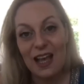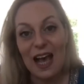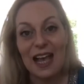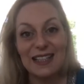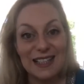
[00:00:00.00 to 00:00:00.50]

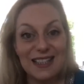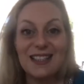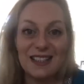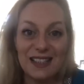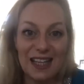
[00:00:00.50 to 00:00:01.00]
i didn't
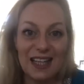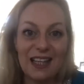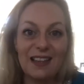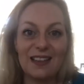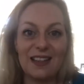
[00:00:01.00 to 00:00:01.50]
see
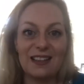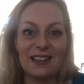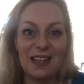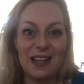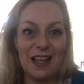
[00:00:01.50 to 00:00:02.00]
that
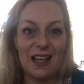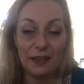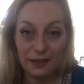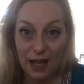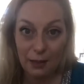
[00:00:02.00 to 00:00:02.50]
uh,
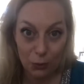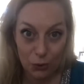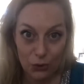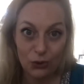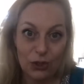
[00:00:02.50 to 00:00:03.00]
the time
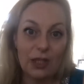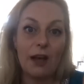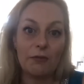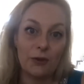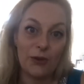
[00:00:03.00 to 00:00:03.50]
was not
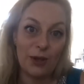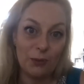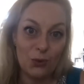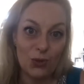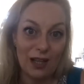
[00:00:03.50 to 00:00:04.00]
enough for them
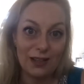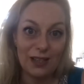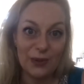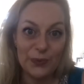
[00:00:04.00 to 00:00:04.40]
to study